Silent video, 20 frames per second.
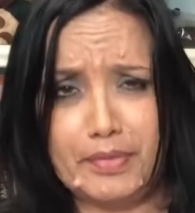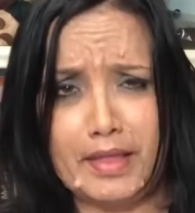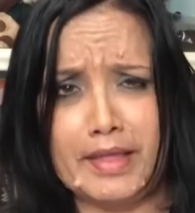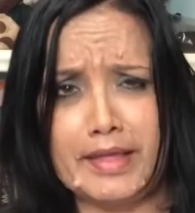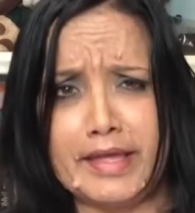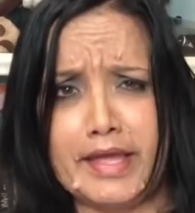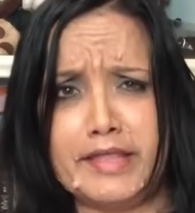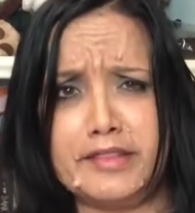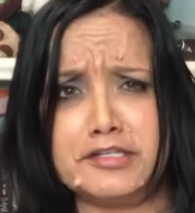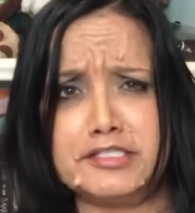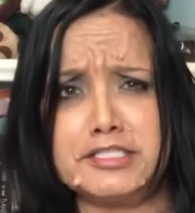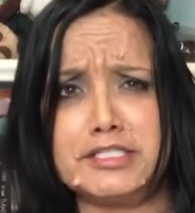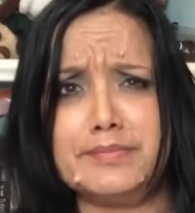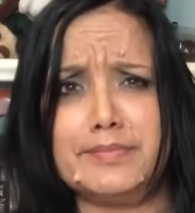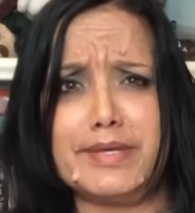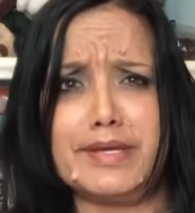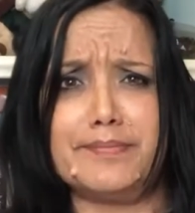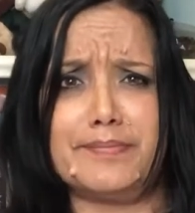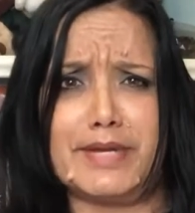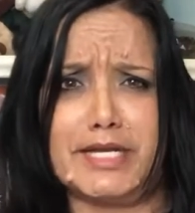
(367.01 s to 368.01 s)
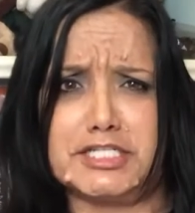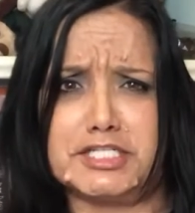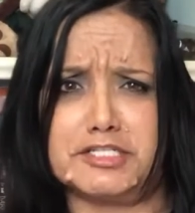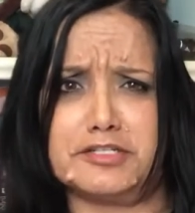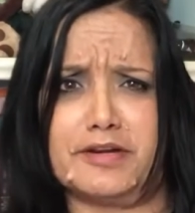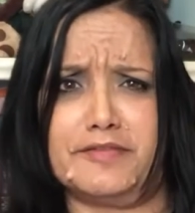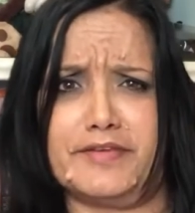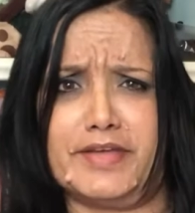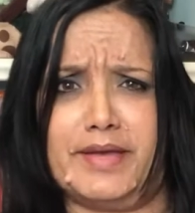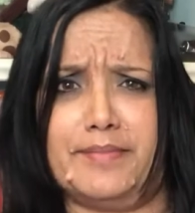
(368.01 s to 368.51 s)
Okay, there should be a picture
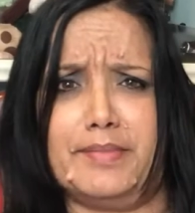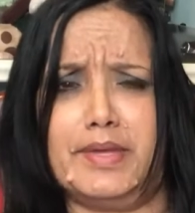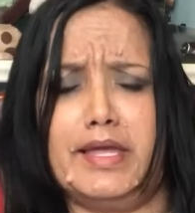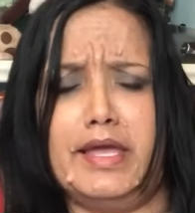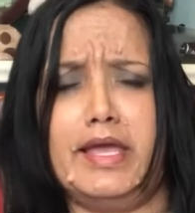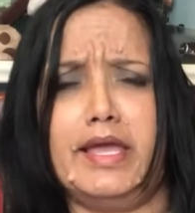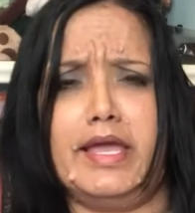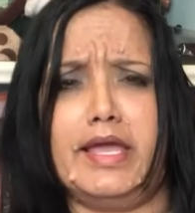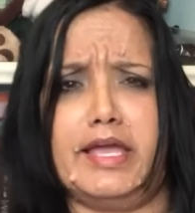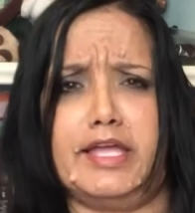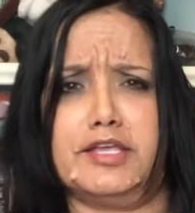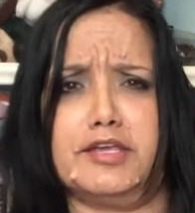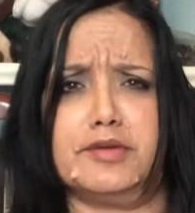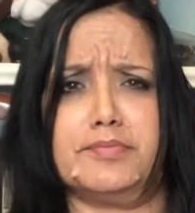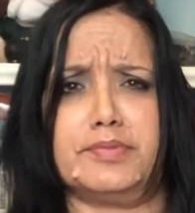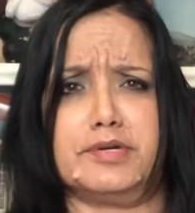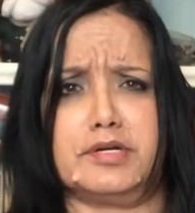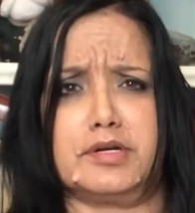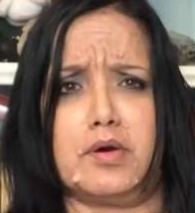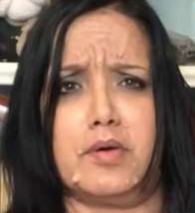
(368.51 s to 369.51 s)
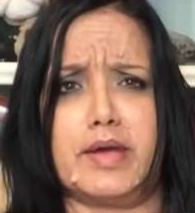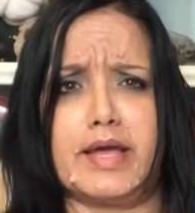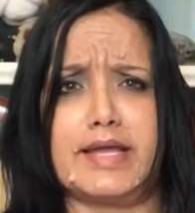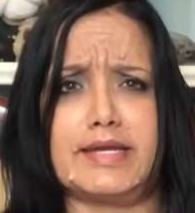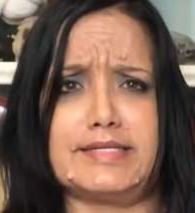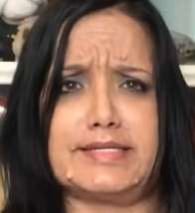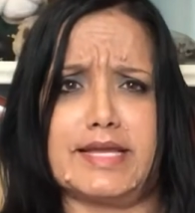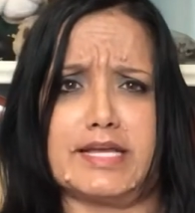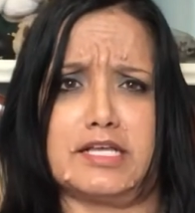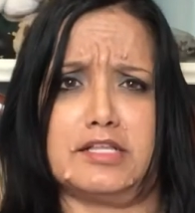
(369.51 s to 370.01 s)
of him in your book. Go ahead and
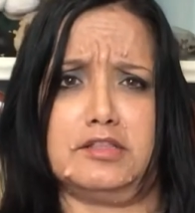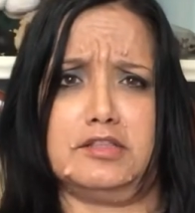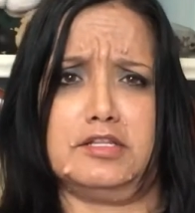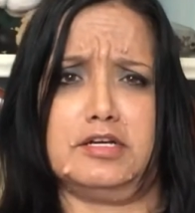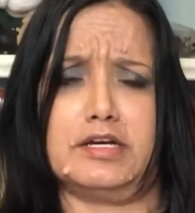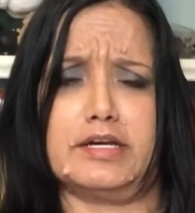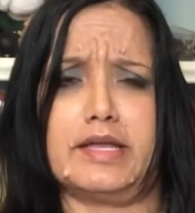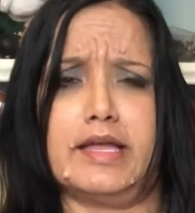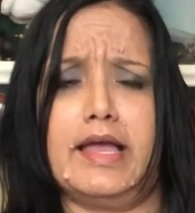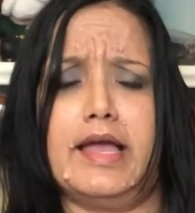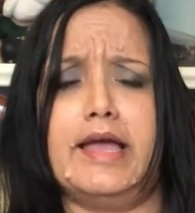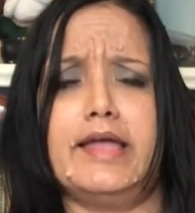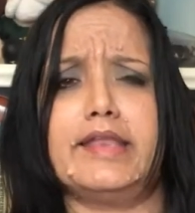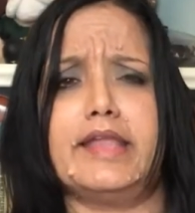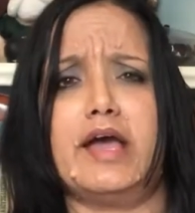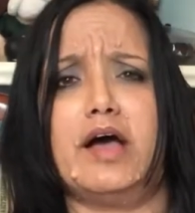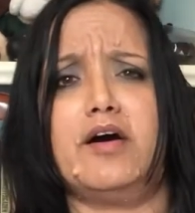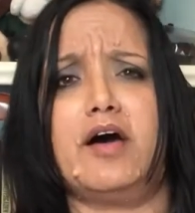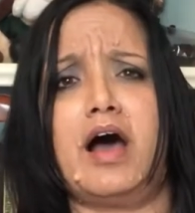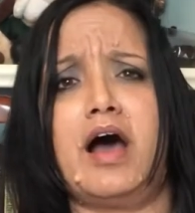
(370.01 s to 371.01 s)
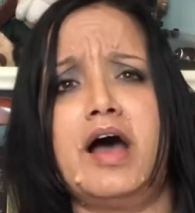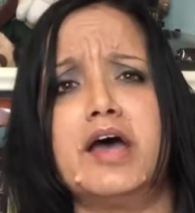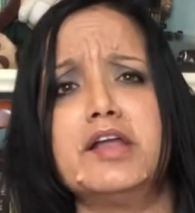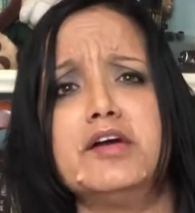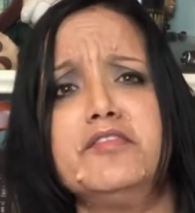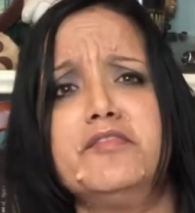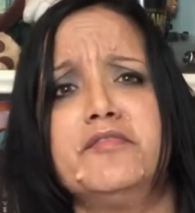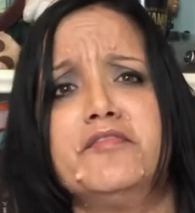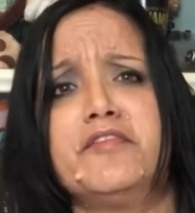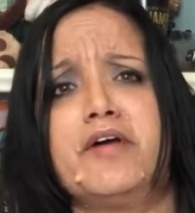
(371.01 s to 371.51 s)
take a look. Now,
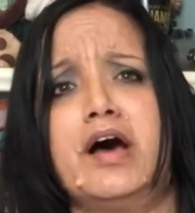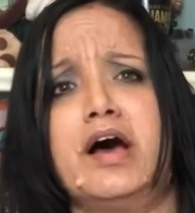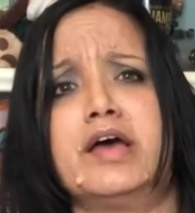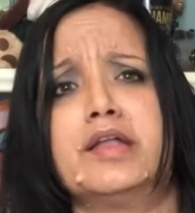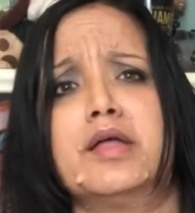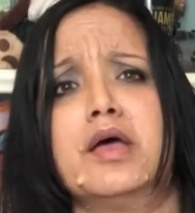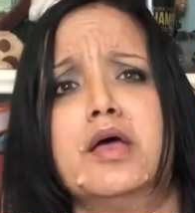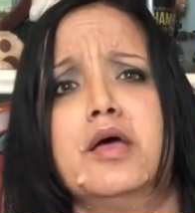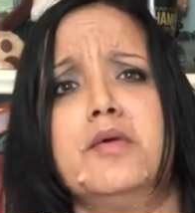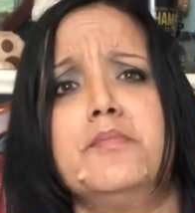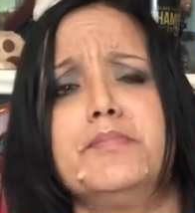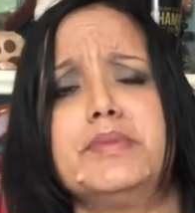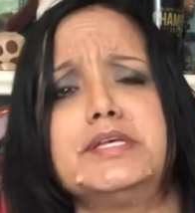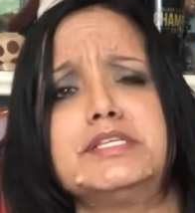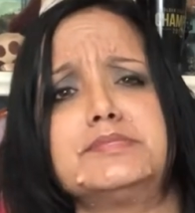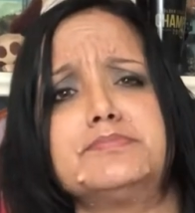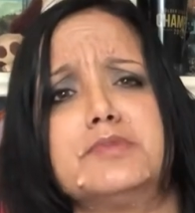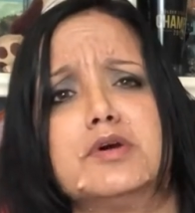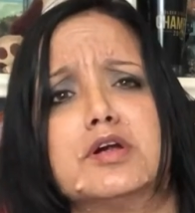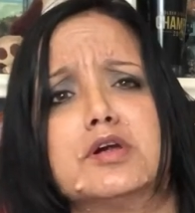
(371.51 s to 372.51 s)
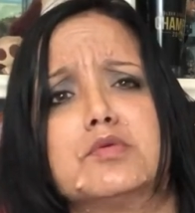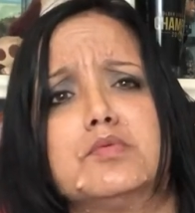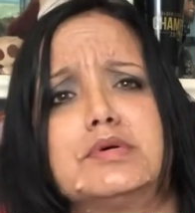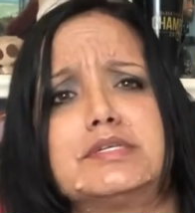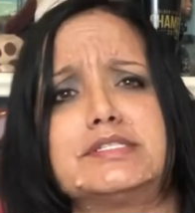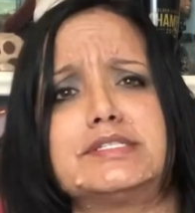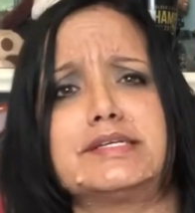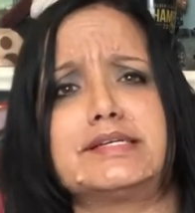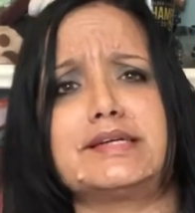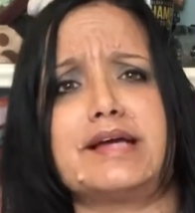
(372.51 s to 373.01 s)
Otto von Bismarck was
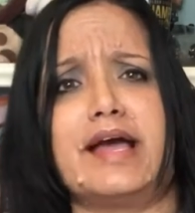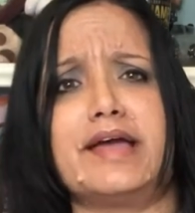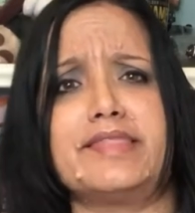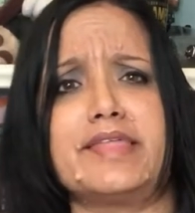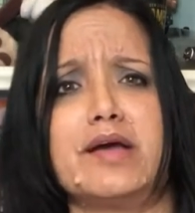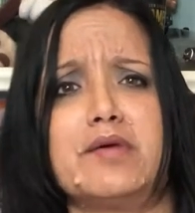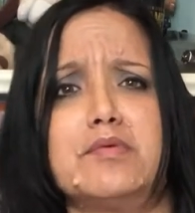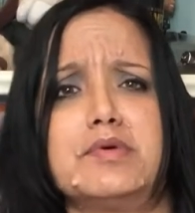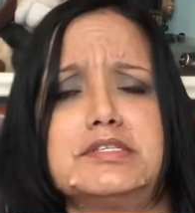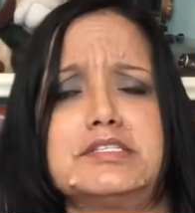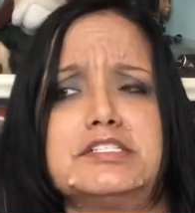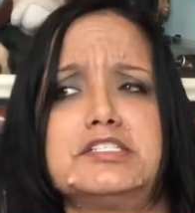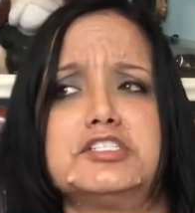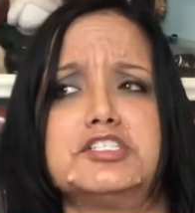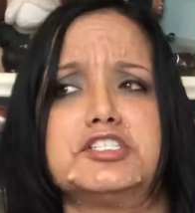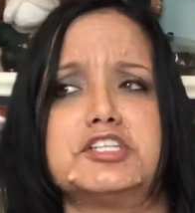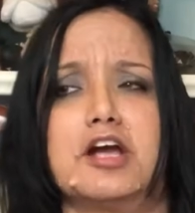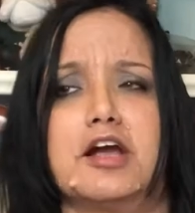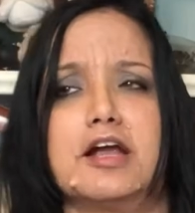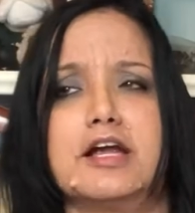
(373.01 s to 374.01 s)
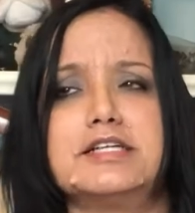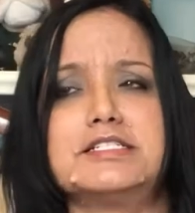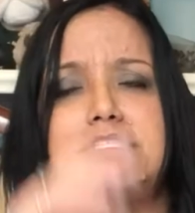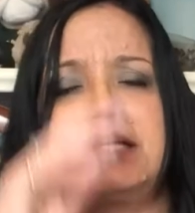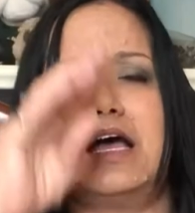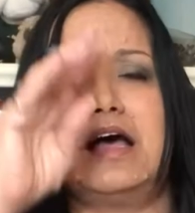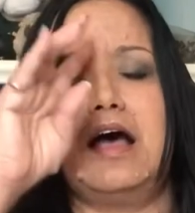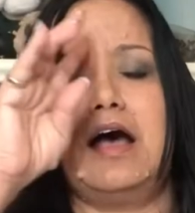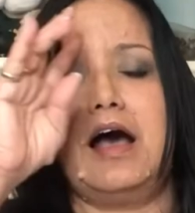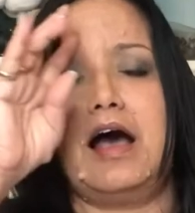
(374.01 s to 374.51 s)
the guy that was in charge
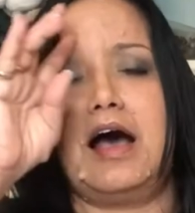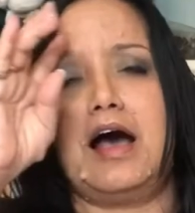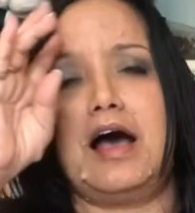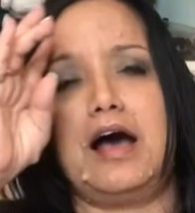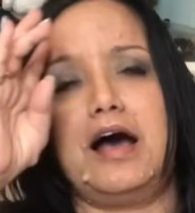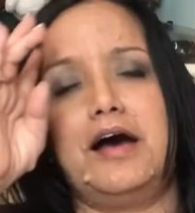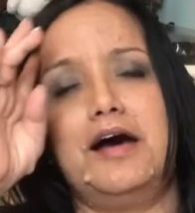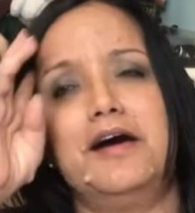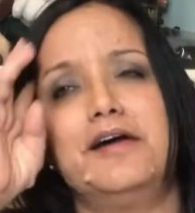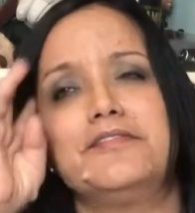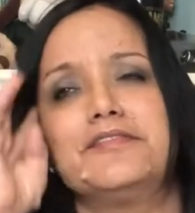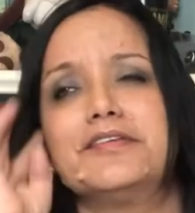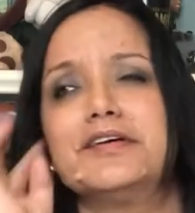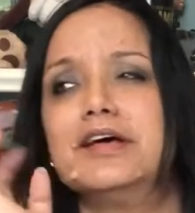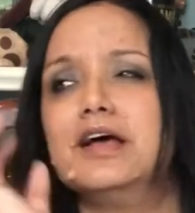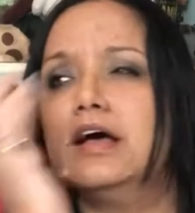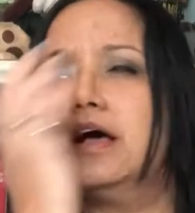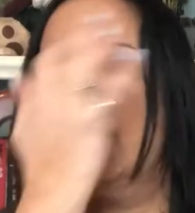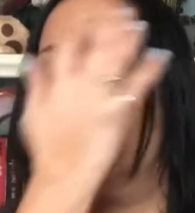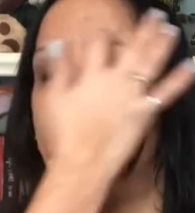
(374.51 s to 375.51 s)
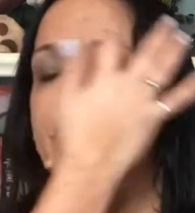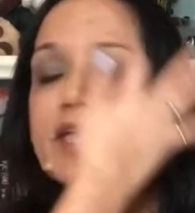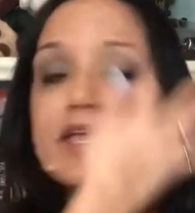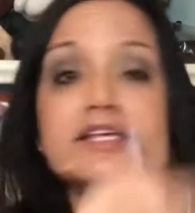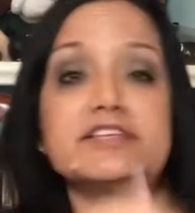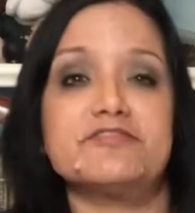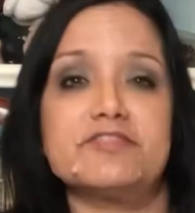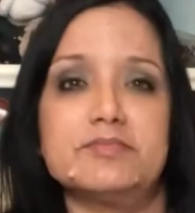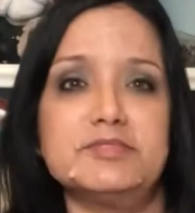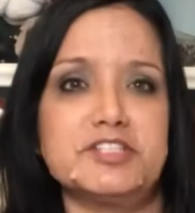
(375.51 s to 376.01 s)
of, he's
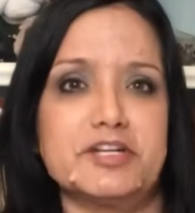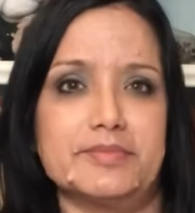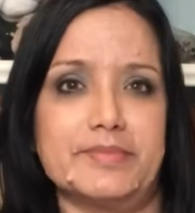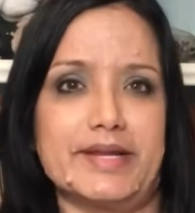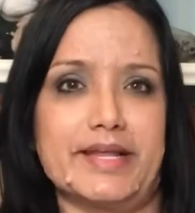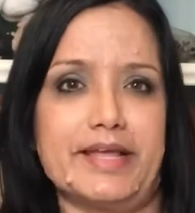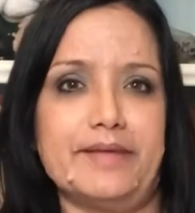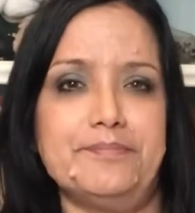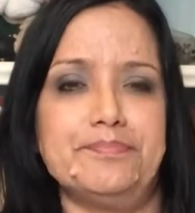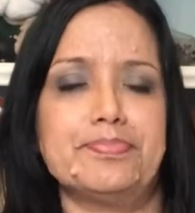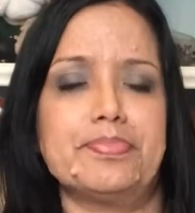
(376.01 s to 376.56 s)
from Germany,